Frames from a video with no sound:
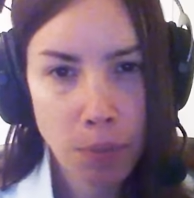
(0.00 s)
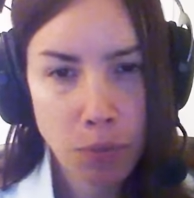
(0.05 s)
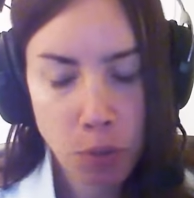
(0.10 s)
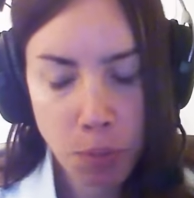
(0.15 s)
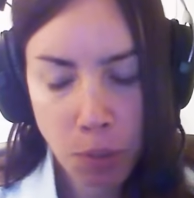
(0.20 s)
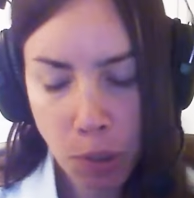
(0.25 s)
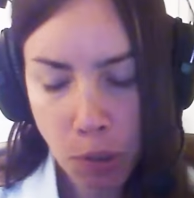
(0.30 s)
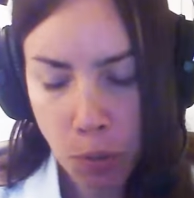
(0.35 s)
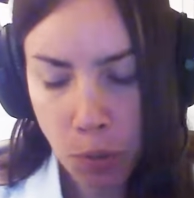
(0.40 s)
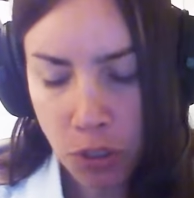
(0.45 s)

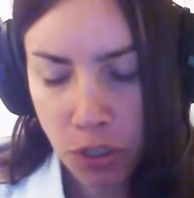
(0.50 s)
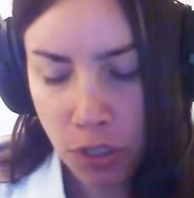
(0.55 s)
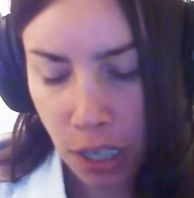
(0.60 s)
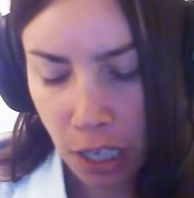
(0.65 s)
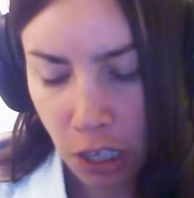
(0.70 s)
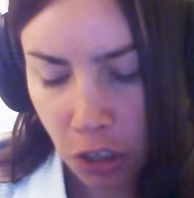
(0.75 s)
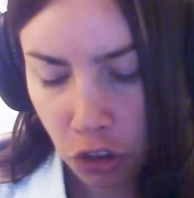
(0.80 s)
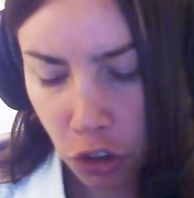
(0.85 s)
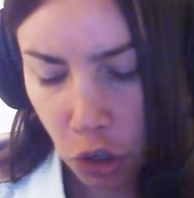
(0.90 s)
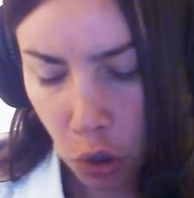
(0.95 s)
So multiple
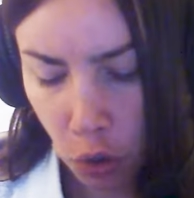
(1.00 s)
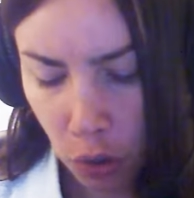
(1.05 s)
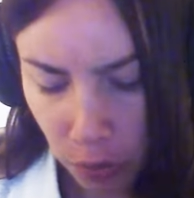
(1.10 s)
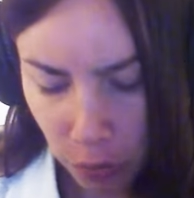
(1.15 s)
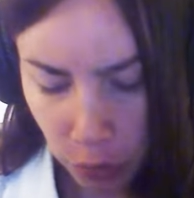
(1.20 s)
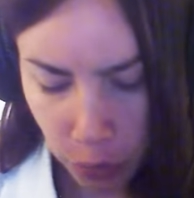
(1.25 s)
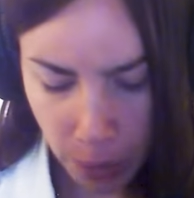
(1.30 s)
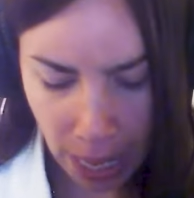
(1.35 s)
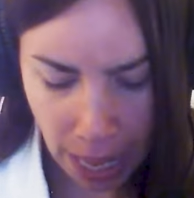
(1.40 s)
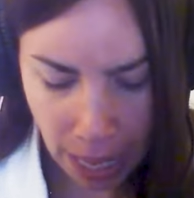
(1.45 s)
studies show
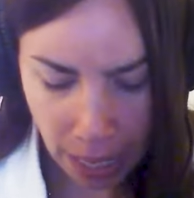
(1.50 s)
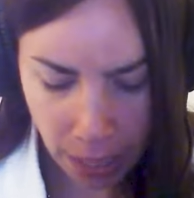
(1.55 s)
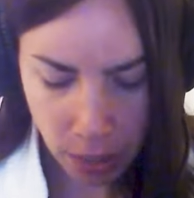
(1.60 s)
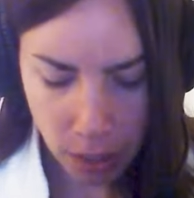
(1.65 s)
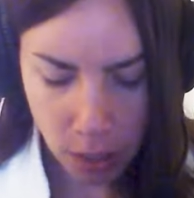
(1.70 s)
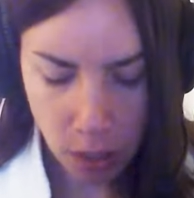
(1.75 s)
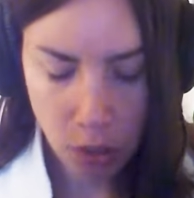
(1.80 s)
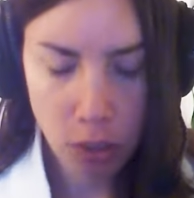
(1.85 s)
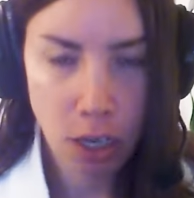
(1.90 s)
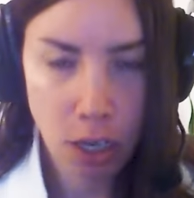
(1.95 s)
that if you
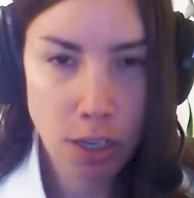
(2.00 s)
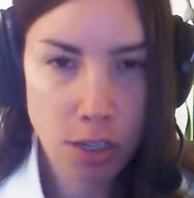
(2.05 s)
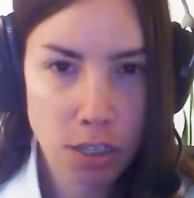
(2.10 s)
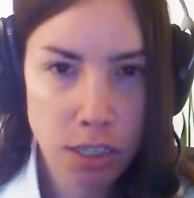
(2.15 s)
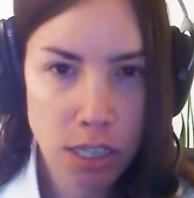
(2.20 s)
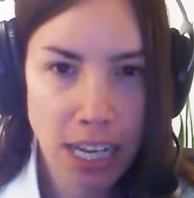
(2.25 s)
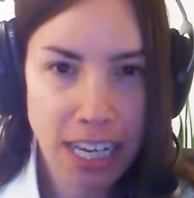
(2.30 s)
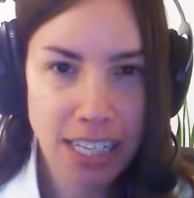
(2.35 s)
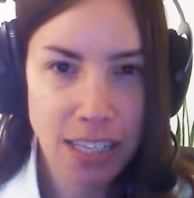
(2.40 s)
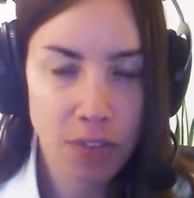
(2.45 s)
add a
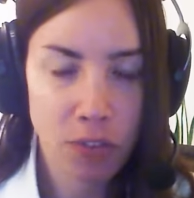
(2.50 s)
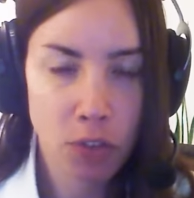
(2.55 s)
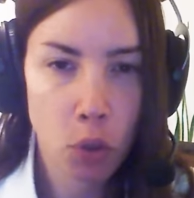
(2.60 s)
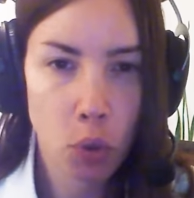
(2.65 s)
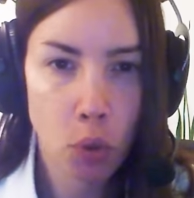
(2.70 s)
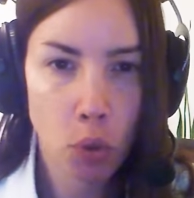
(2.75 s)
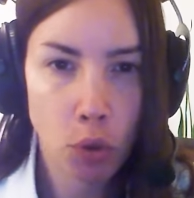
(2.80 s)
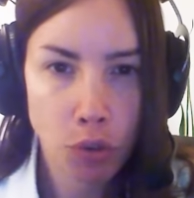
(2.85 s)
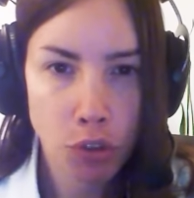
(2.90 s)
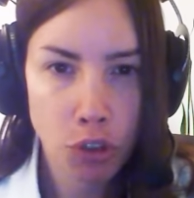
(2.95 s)
slice of
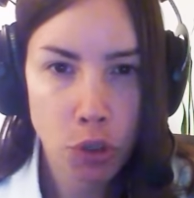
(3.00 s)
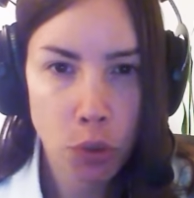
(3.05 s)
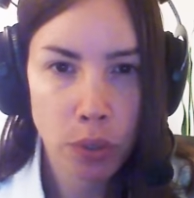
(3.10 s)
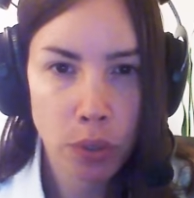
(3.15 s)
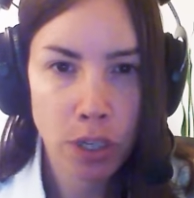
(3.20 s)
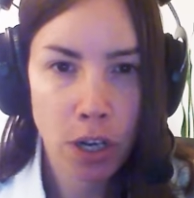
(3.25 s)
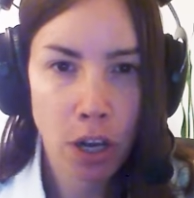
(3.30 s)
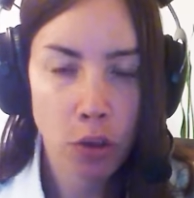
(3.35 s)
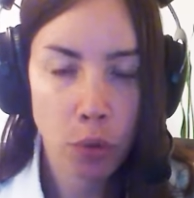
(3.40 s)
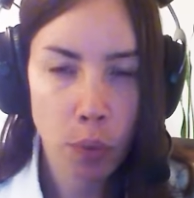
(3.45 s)
gold
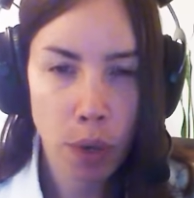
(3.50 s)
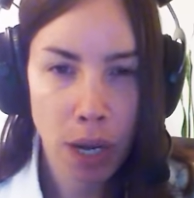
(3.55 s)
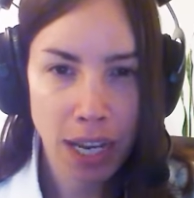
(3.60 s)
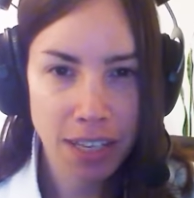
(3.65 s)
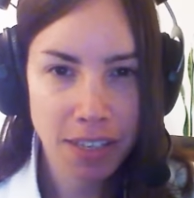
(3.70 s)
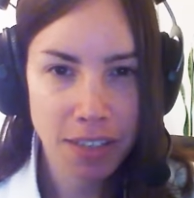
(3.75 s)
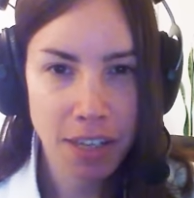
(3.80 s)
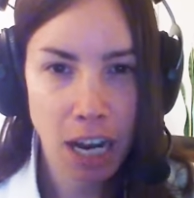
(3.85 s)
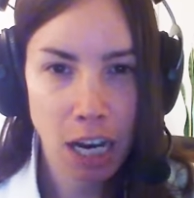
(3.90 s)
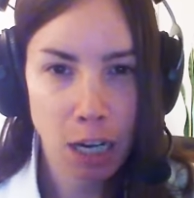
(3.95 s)
to an
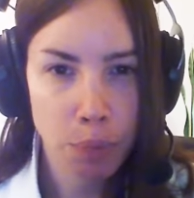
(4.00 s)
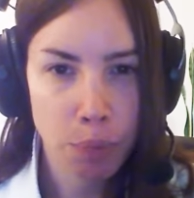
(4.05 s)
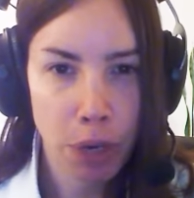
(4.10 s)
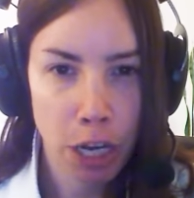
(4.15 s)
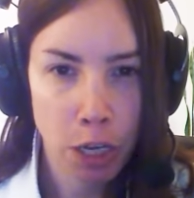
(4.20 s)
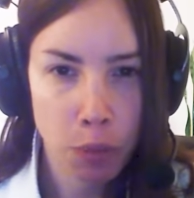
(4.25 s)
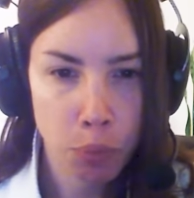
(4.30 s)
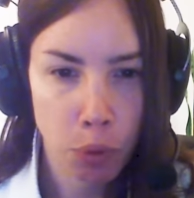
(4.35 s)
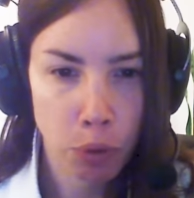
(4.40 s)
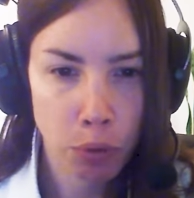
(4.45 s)
otherwise stock
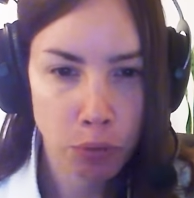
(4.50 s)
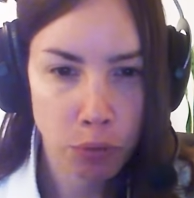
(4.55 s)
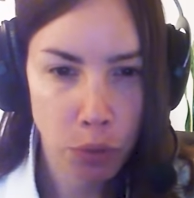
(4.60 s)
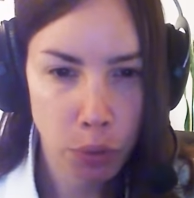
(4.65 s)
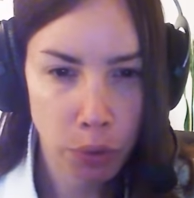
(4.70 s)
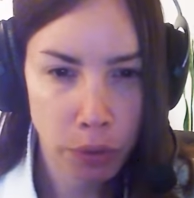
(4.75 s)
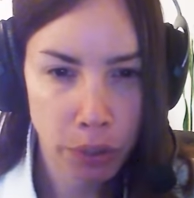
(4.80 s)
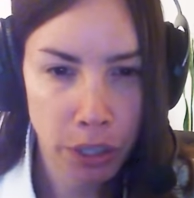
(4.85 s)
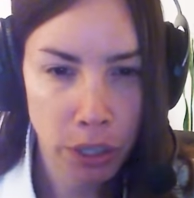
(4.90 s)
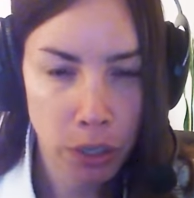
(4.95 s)
bond
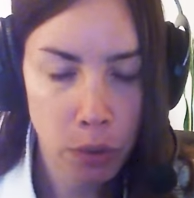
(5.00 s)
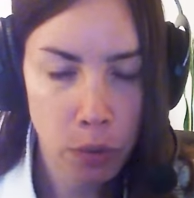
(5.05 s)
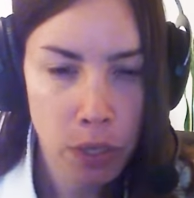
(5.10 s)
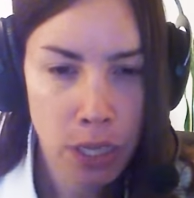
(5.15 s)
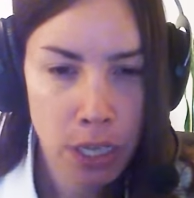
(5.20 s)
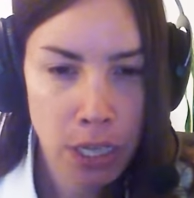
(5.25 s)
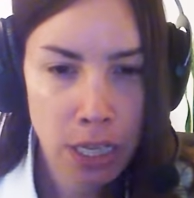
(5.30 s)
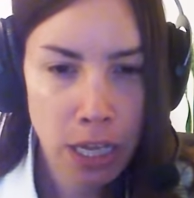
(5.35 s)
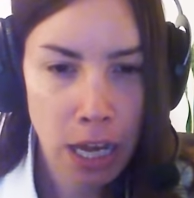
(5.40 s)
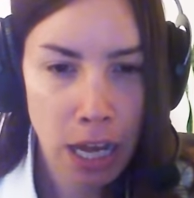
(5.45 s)
portfolio,
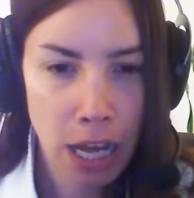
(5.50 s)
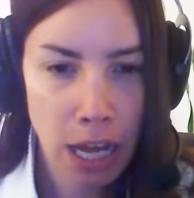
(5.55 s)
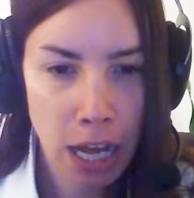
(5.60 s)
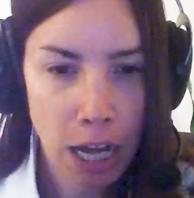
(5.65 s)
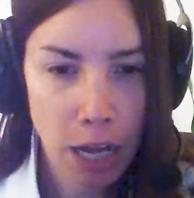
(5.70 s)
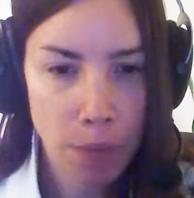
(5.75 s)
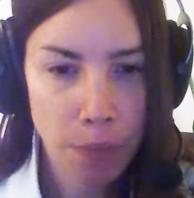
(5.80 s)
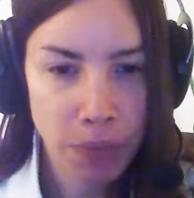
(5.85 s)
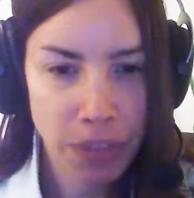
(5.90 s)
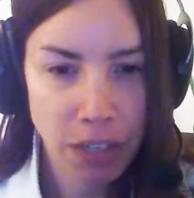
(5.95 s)

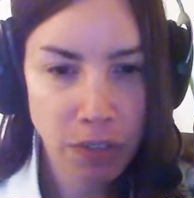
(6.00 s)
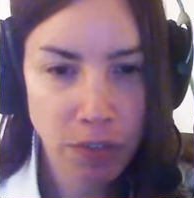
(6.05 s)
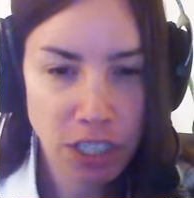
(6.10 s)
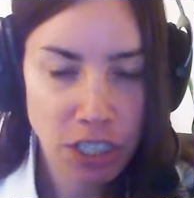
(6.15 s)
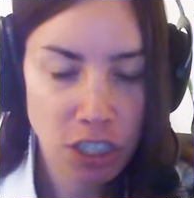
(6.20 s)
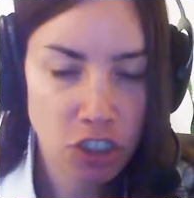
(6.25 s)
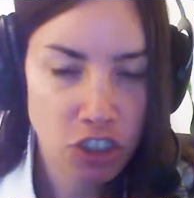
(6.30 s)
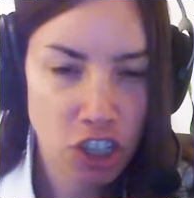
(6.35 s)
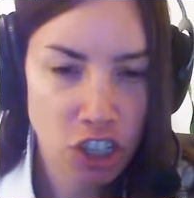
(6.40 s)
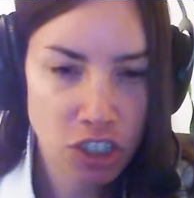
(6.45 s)
the
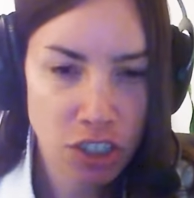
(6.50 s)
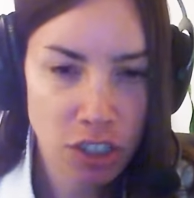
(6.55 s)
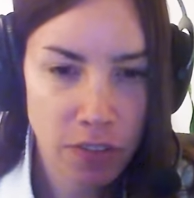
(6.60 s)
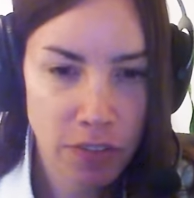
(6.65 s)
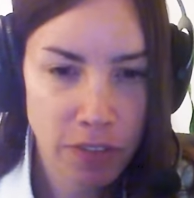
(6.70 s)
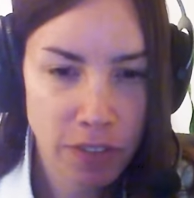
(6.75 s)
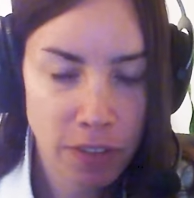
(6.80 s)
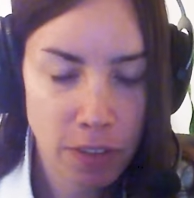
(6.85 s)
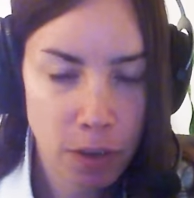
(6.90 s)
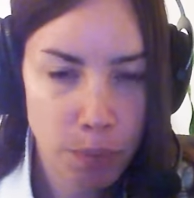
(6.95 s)

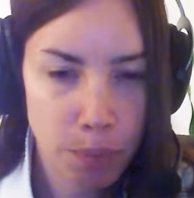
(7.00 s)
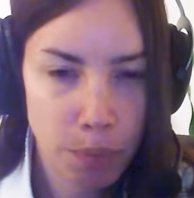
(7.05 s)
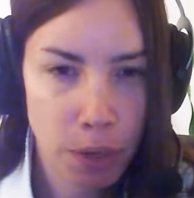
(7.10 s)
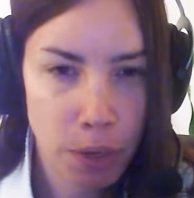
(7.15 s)
risk-adjusted